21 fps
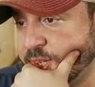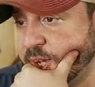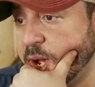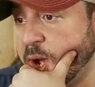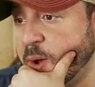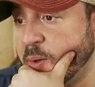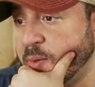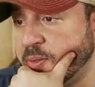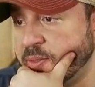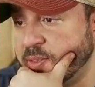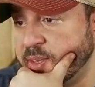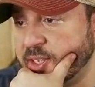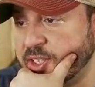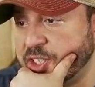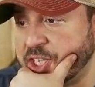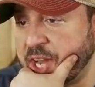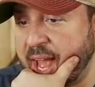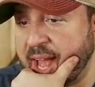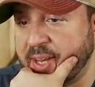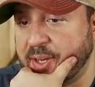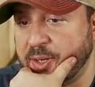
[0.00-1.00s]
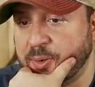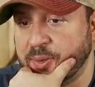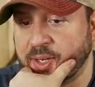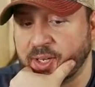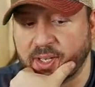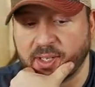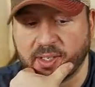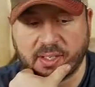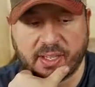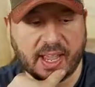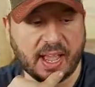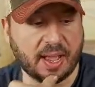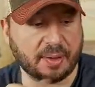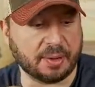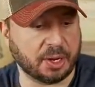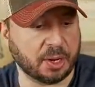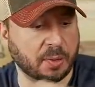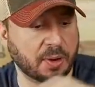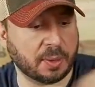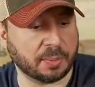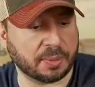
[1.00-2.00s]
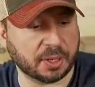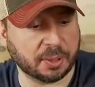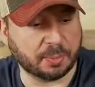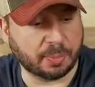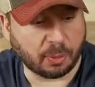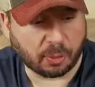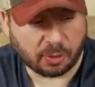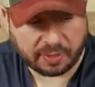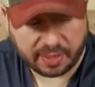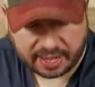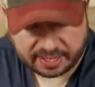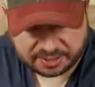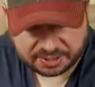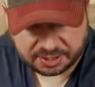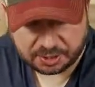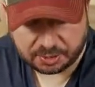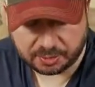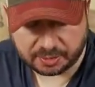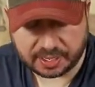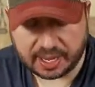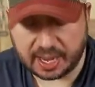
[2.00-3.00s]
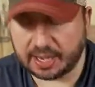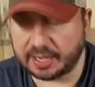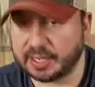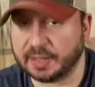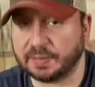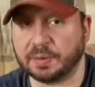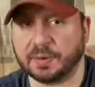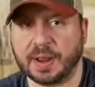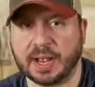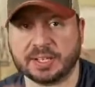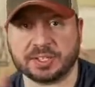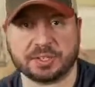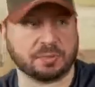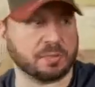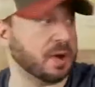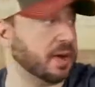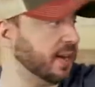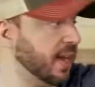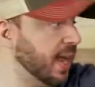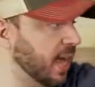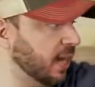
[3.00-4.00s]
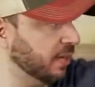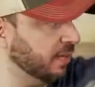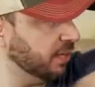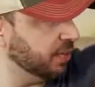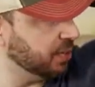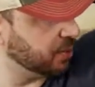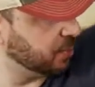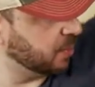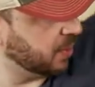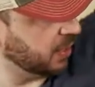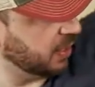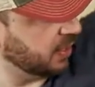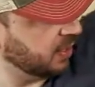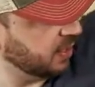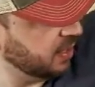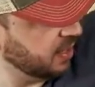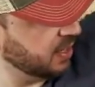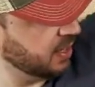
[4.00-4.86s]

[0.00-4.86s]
Oh, the Chattanooga. Yeah, you know I'm gonna pour that too and kind of give you guys a rundown of this one.